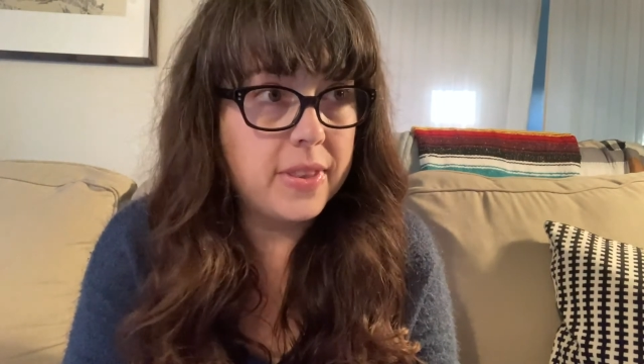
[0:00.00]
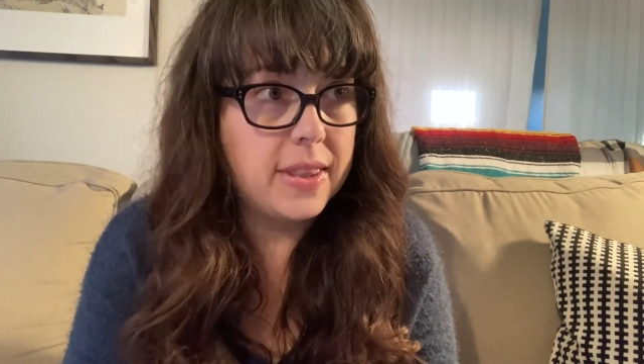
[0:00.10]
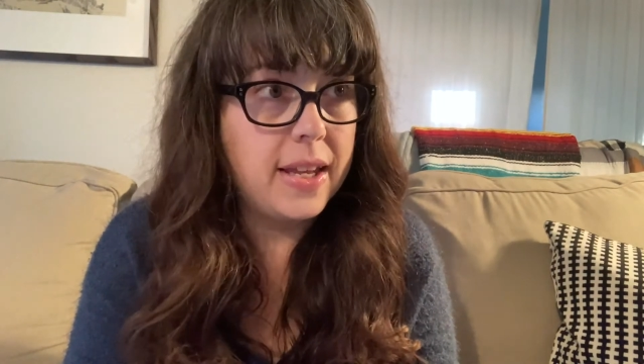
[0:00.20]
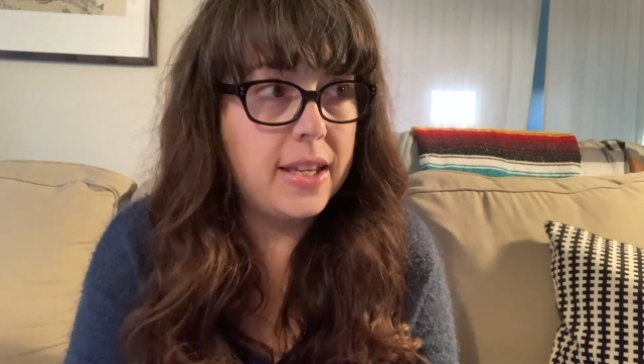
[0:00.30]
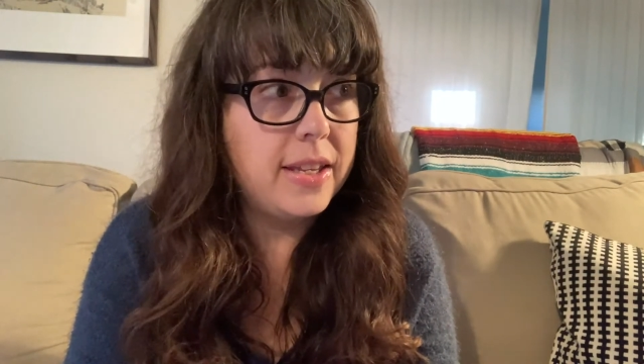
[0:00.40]

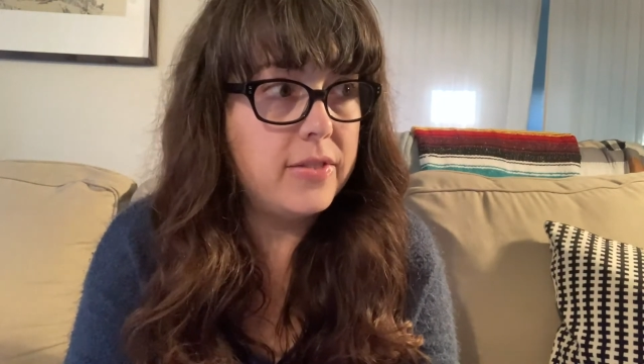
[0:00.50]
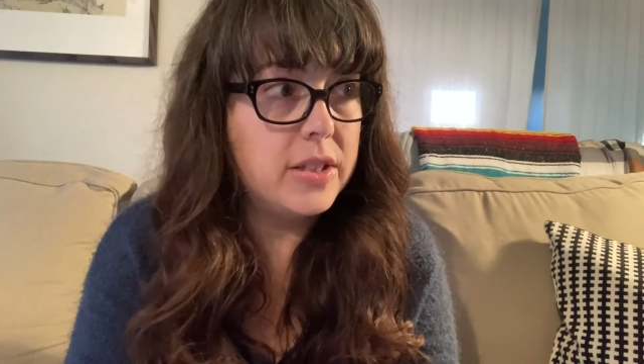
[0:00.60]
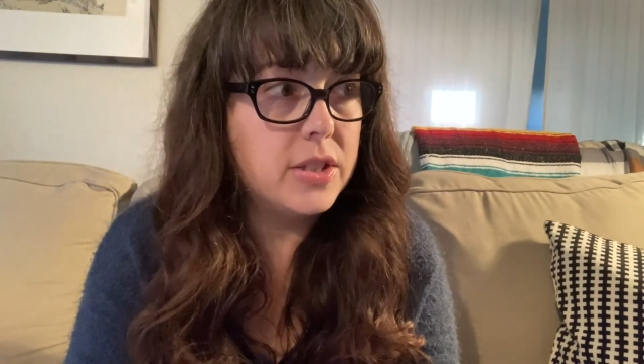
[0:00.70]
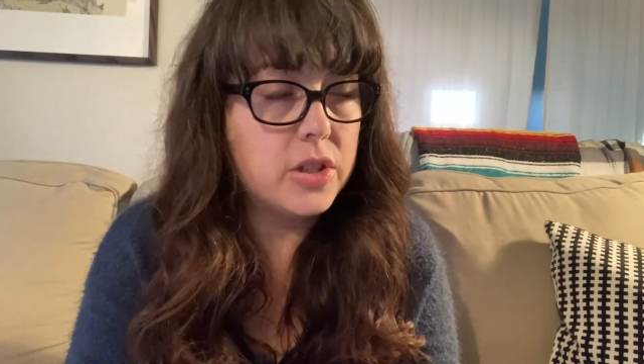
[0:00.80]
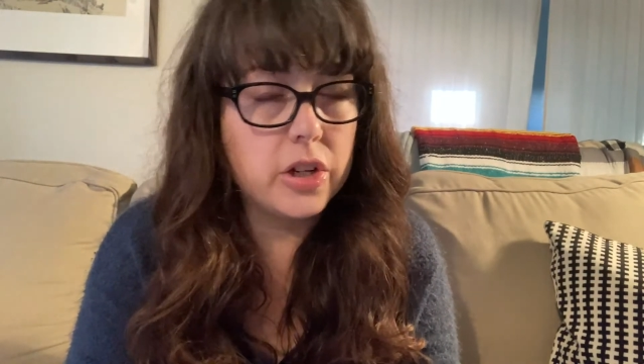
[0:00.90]
They
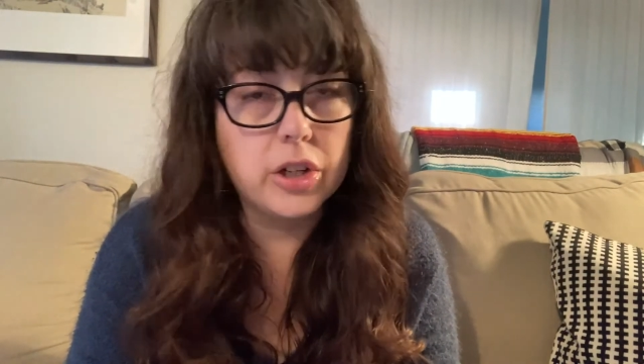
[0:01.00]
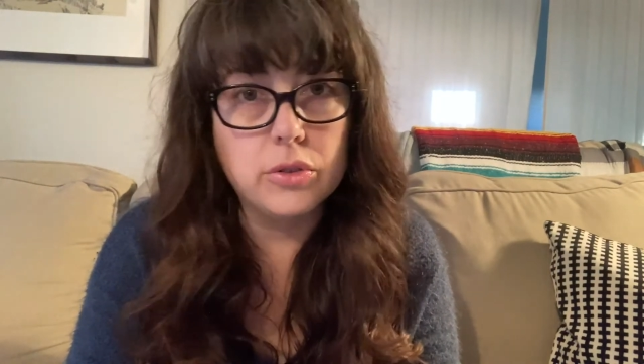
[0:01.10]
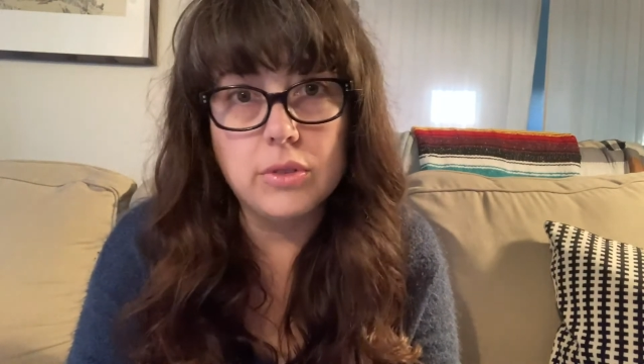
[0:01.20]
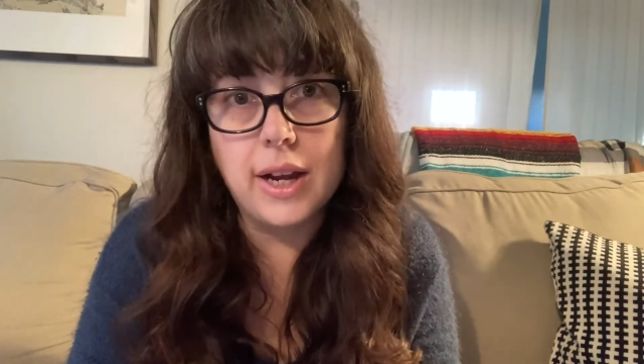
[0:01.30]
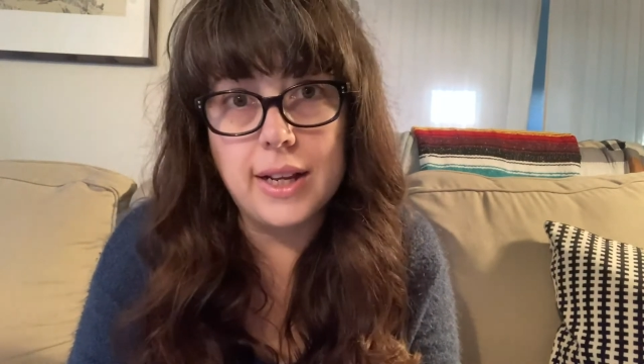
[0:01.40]
even
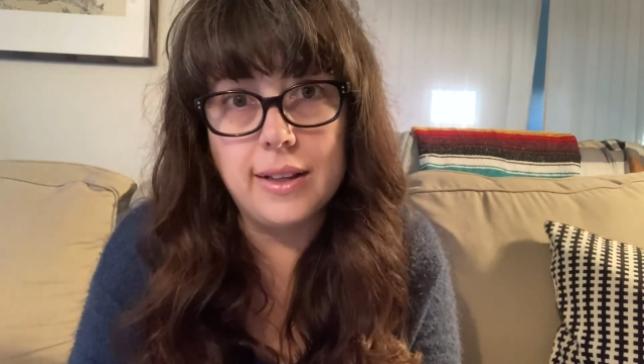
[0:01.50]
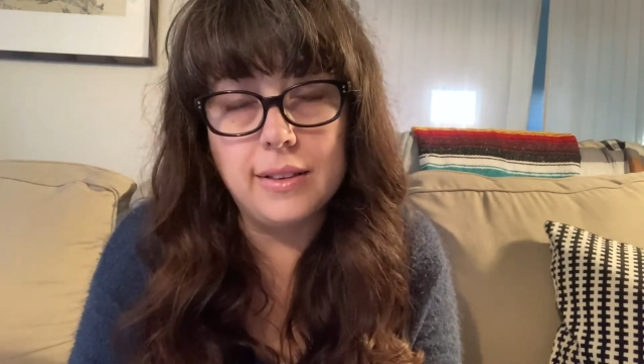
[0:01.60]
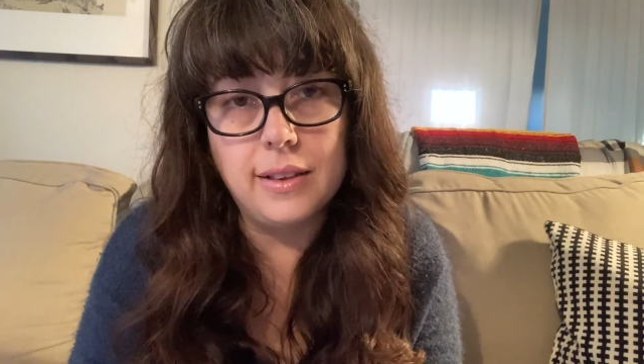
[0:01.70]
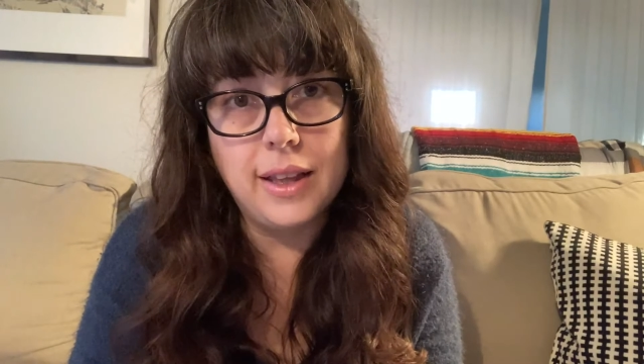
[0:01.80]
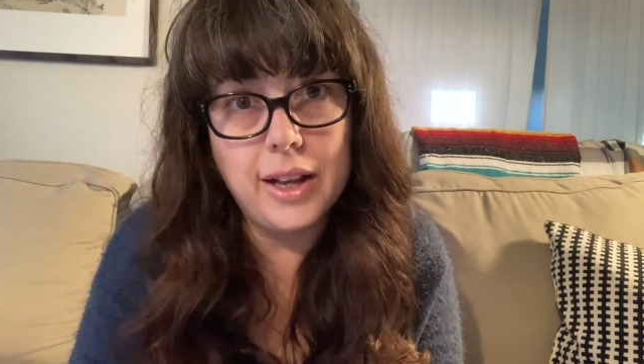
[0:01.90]
started
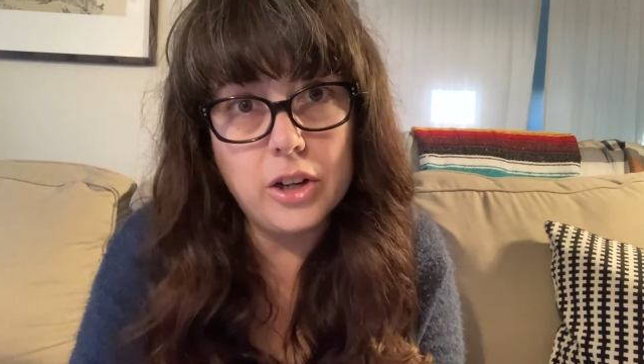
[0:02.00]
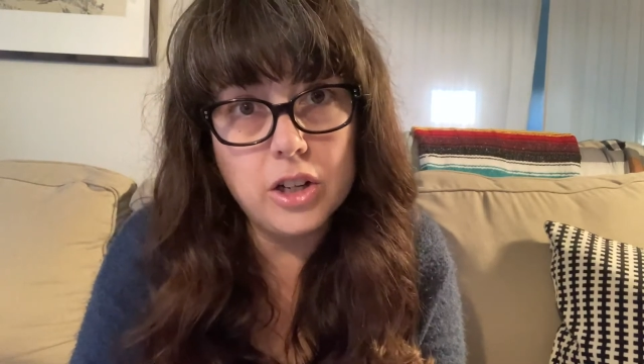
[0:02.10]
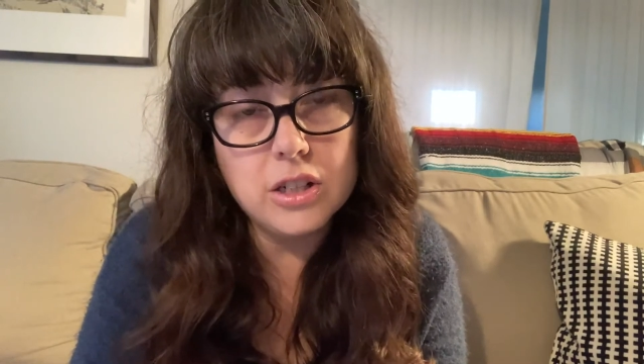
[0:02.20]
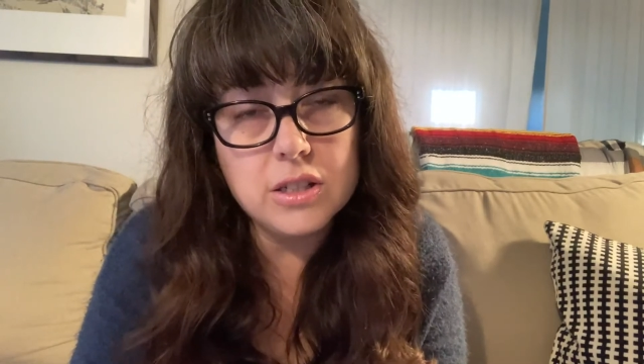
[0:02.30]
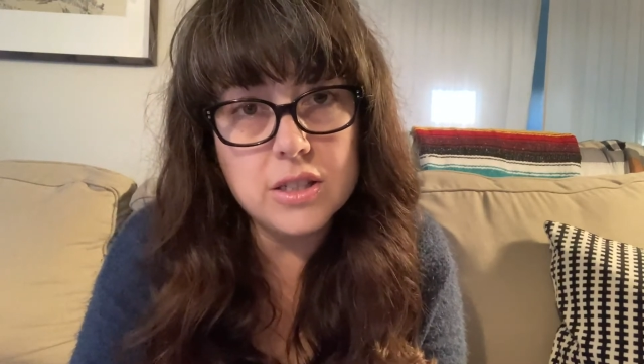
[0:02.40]
writing
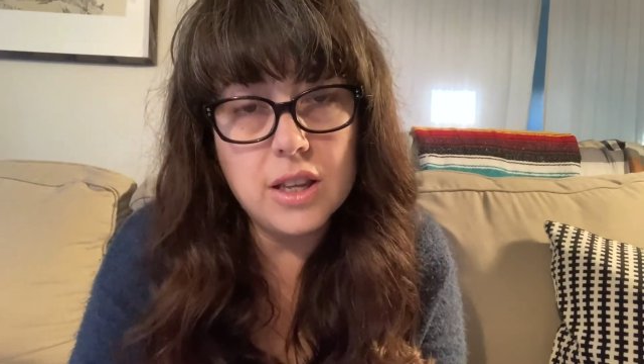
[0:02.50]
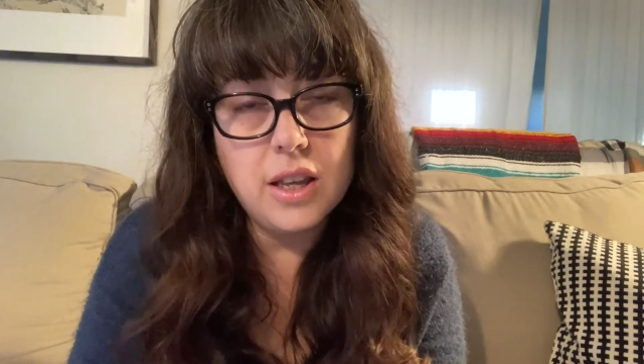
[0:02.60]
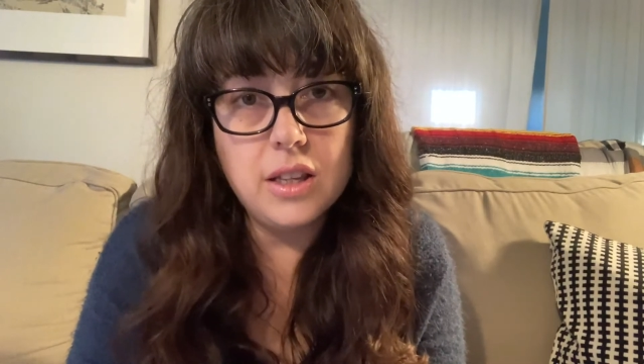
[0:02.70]
letters